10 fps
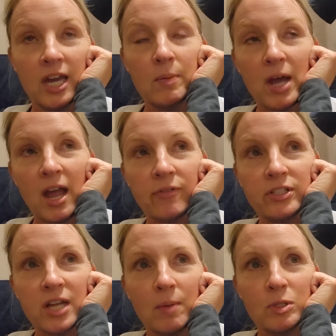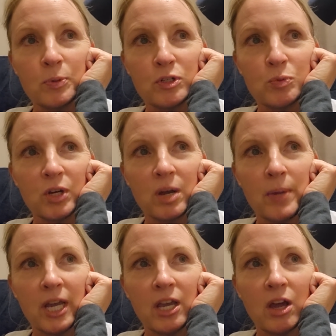And about half the time this person would
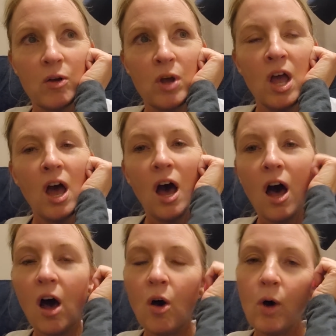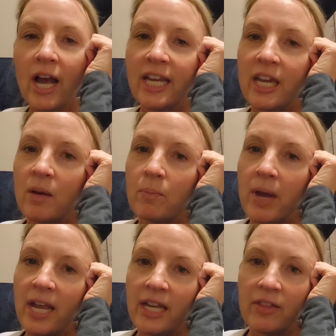come back and go, "Oh, I can't
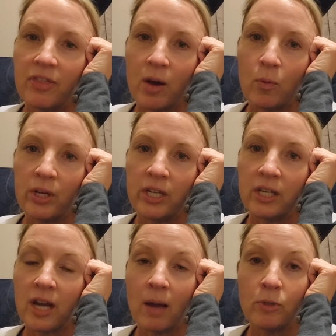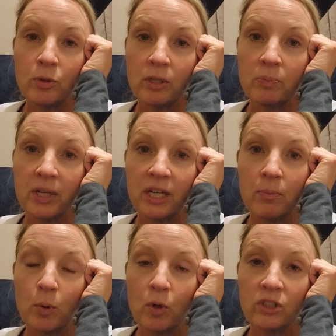make it that weekend. I'm doing big
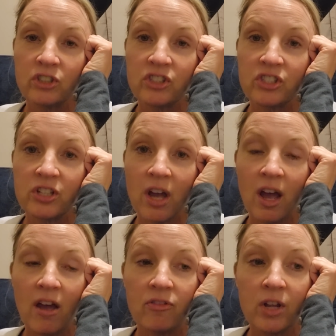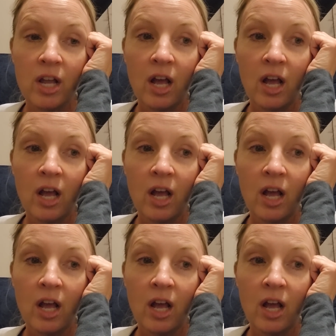important stuff.